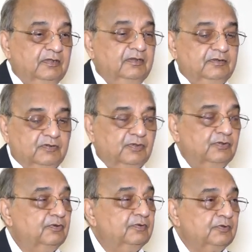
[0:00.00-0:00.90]

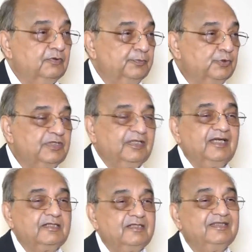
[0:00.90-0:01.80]
so to push the
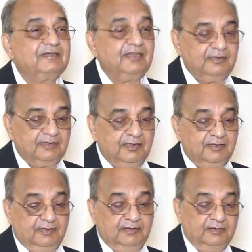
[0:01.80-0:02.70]
gas inside the
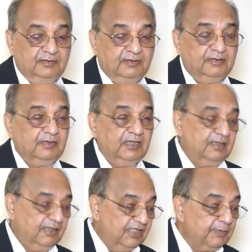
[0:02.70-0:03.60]
lung.
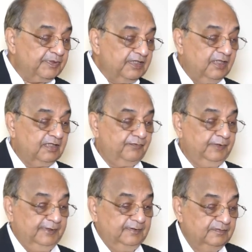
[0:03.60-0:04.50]
Then
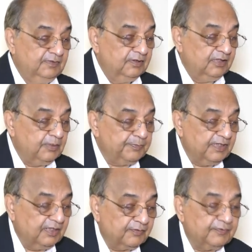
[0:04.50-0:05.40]
APRV.
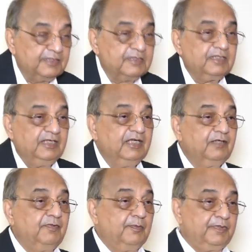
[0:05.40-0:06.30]
APRV is
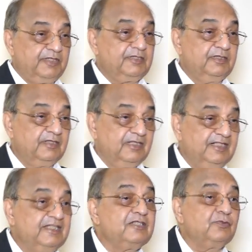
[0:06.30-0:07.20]
airway pressure
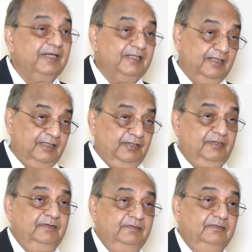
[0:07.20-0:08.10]
release
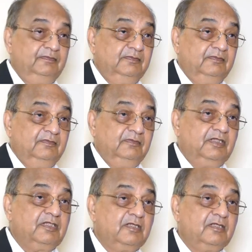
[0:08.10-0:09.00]
ventilation.
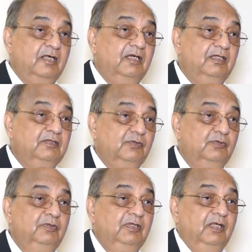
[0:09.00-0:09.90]
This is
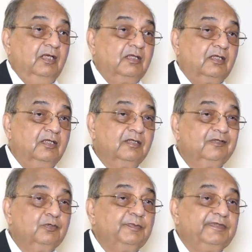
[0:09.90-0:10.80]
also
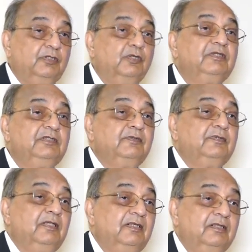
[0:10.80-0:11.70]
according to pathology of
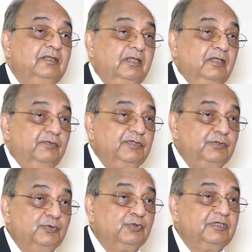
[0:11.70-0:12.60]
the lung. We
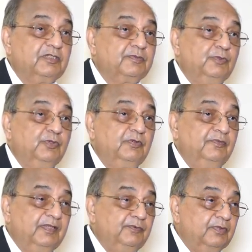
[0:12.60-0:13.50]
choose this mode
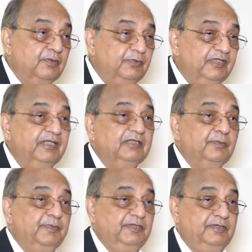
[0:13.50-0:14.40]
when we are weaning the
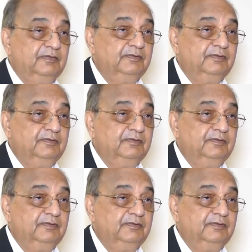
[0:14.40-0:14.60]
patient.